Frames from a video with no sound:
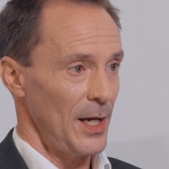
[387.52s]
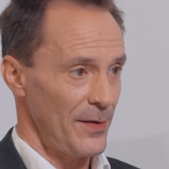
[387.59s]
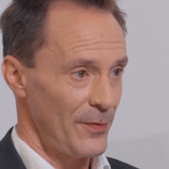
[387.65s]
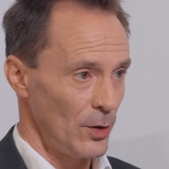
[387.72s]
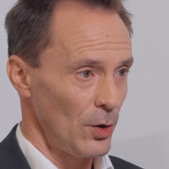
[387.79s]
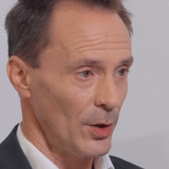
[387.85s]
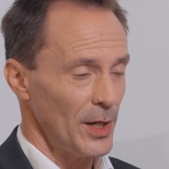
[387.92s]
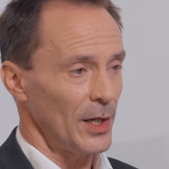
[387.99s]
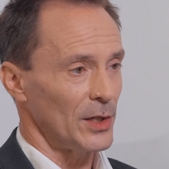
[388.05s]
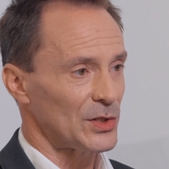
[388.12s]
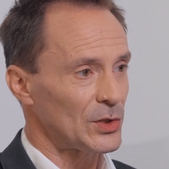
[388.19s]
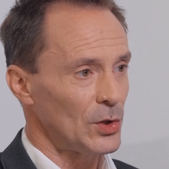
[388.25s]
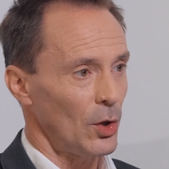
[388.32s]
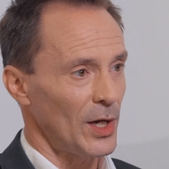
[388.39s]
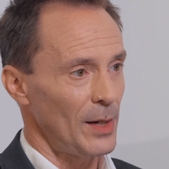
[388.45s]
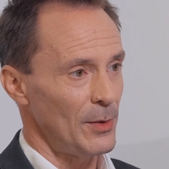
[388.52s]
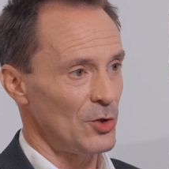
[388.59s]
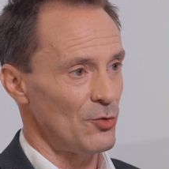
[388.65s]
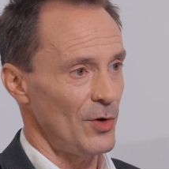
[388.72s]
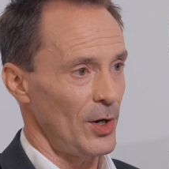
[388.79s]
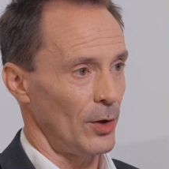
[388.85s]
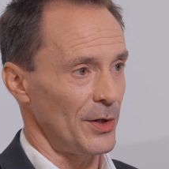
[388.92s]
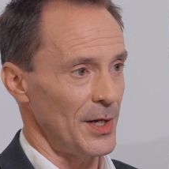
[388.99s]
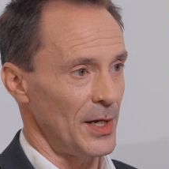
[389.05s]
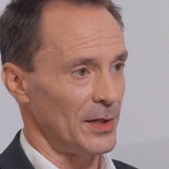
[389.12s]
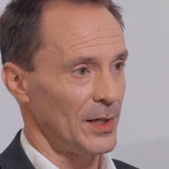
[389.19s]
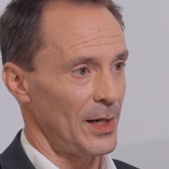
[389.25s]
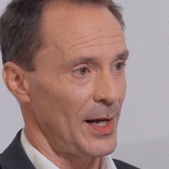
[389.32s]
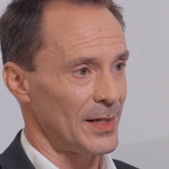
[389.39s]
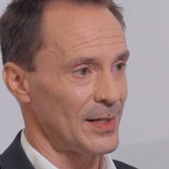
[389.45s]
If you're looking at stock imagery on the
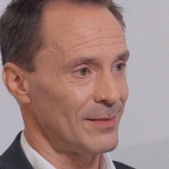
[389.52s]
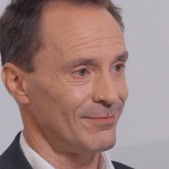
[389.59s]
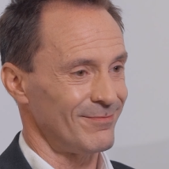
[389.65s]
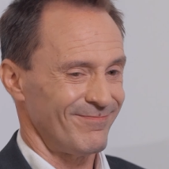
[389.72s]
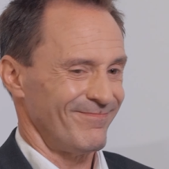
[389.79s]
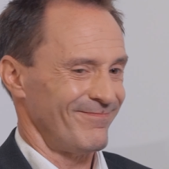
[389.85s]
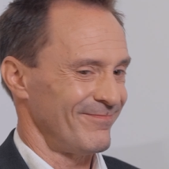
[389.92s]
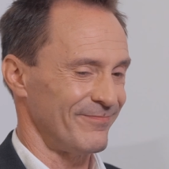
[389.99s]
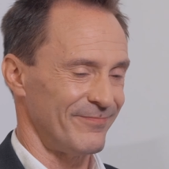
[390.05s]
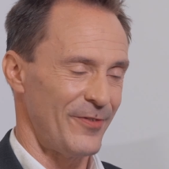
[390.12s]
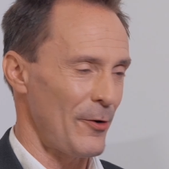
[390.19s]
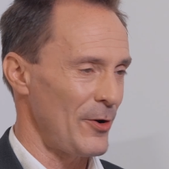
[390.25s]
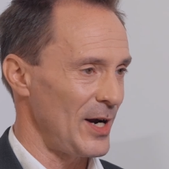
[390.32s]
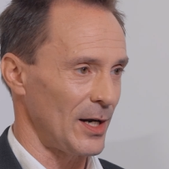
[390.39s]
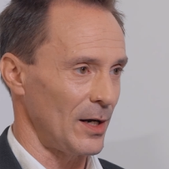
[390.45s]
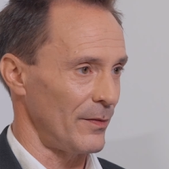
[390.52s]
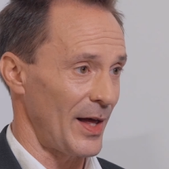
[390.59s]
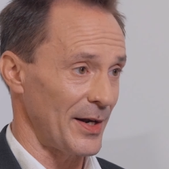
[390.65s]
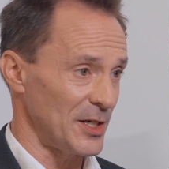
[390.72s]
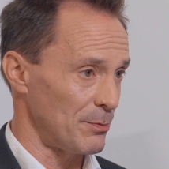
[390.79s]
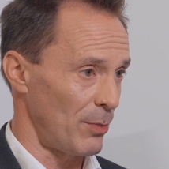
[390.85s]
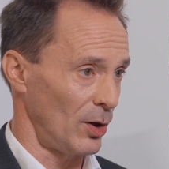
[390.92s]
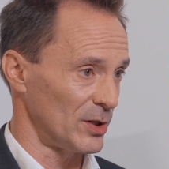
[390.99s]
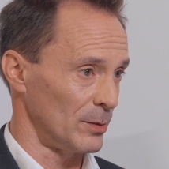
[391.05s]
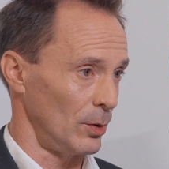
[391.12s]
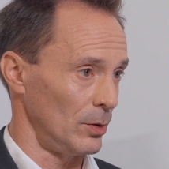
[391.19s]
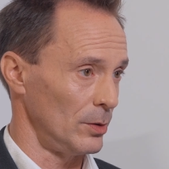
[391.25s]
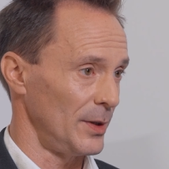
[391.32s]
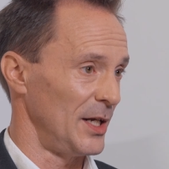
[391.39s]
internet, very little of that is possible.